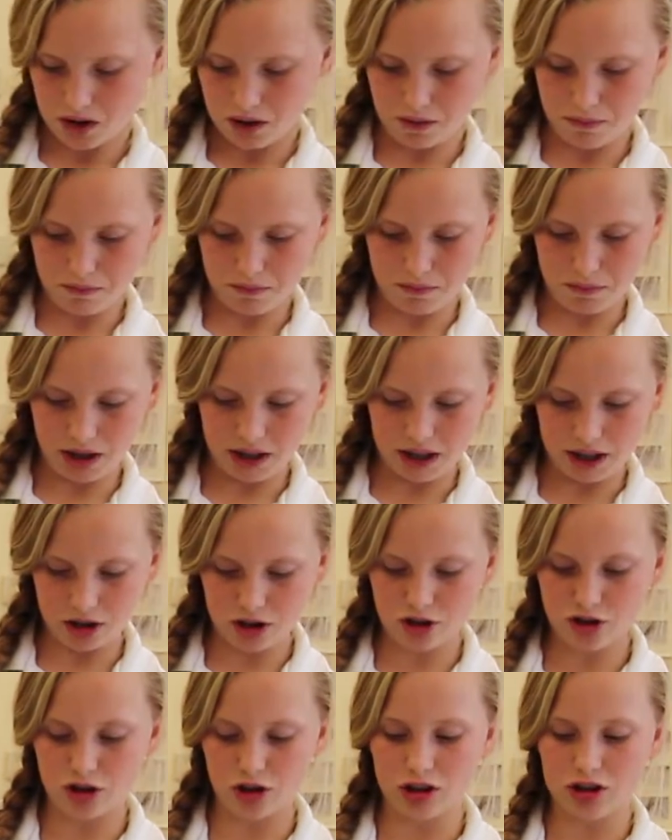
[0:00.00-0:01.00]

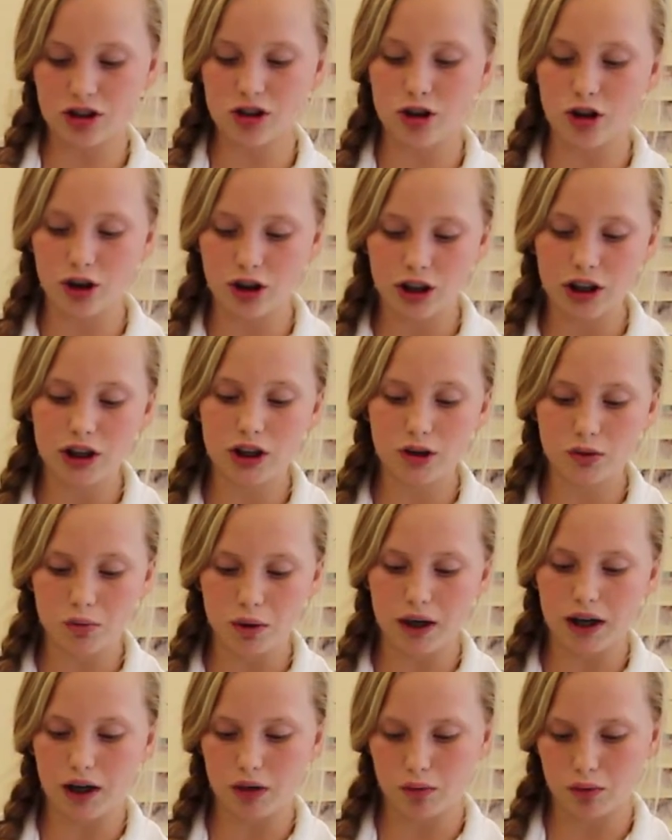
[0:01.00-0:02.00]
making sure it's looking the
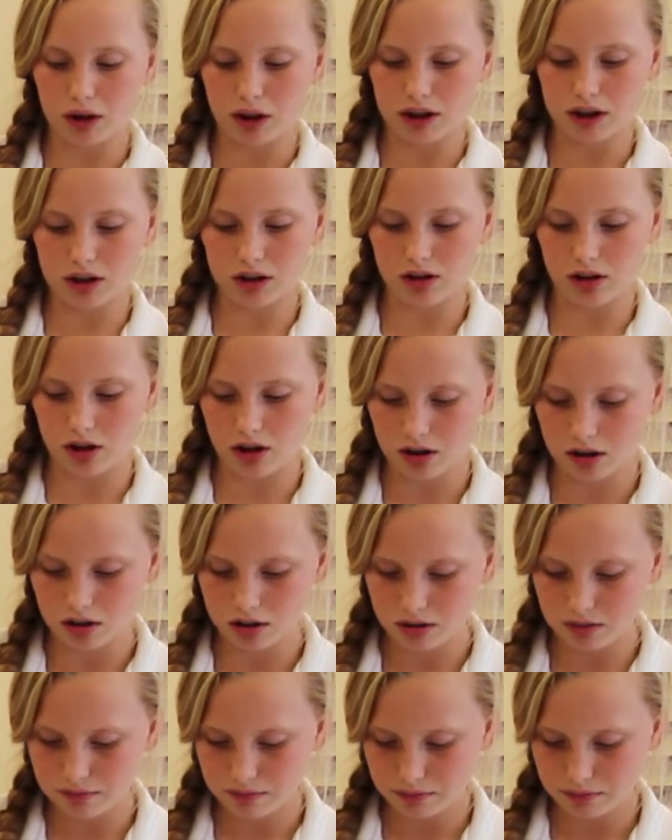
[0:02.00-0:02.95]
way I want it to look.